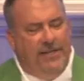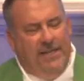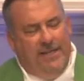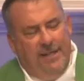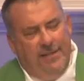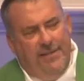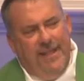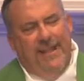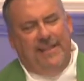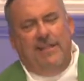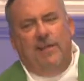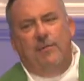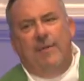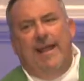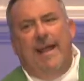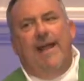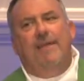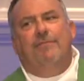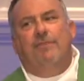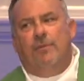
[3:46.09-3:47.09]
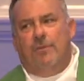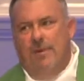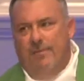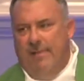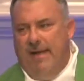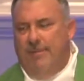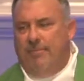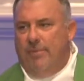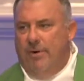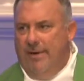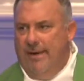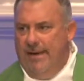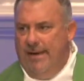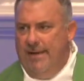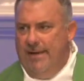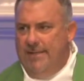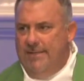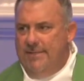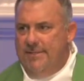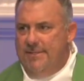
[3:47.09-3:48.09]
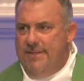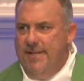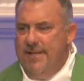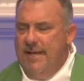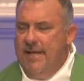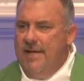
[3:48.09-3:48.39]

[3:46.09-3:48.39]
And the thing that we have to remember is